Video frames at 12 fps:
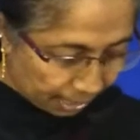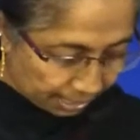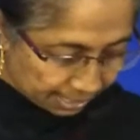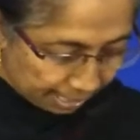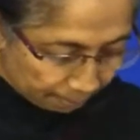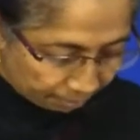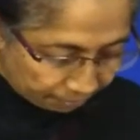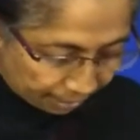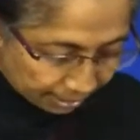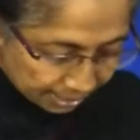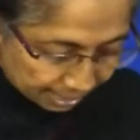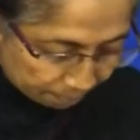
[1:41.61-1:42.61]
Some of
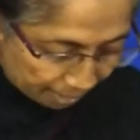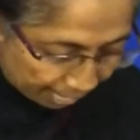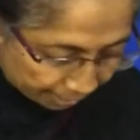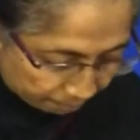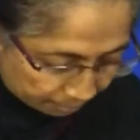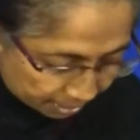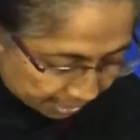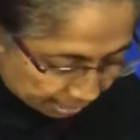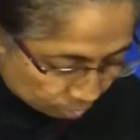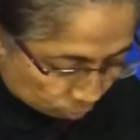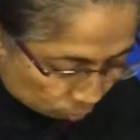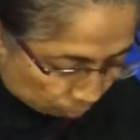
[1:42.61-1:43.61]
us keep animals
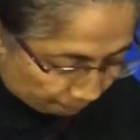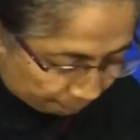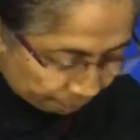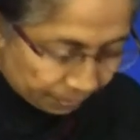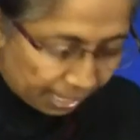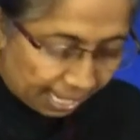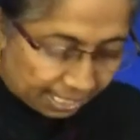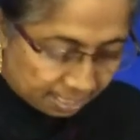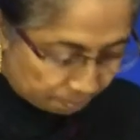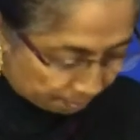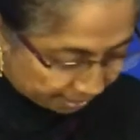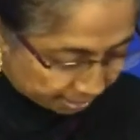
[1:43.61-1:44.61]
at home as
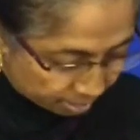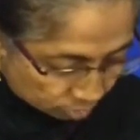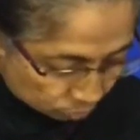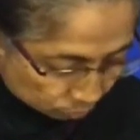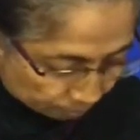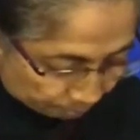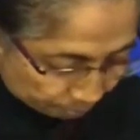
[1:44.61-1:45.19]
pets too.